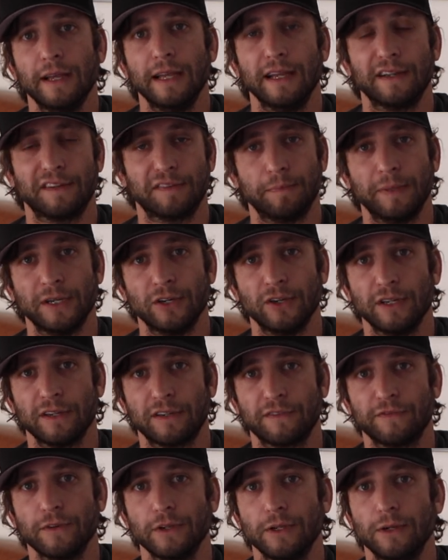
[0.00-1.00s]

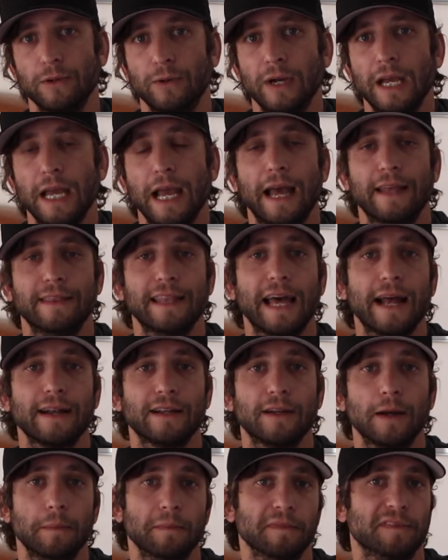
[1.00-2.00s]
experience for you, and
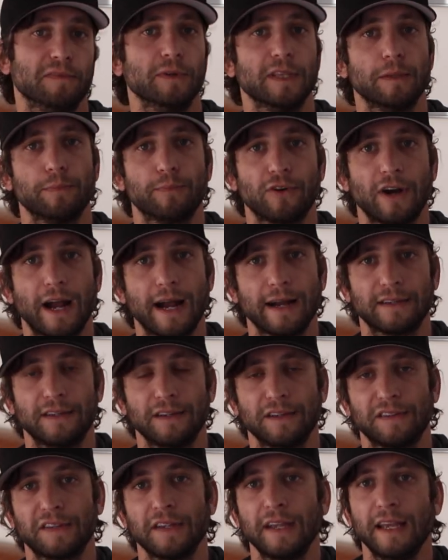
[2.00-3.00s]
that comes with
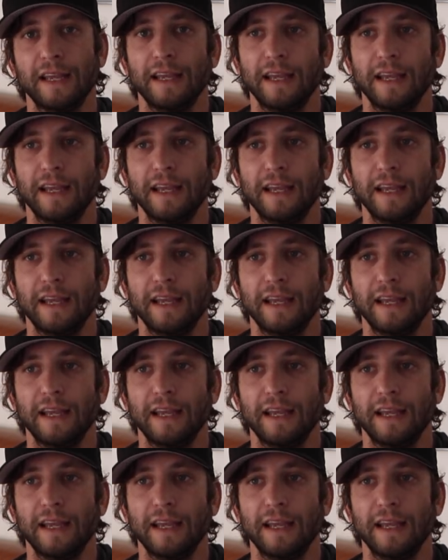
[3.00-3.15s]
practice.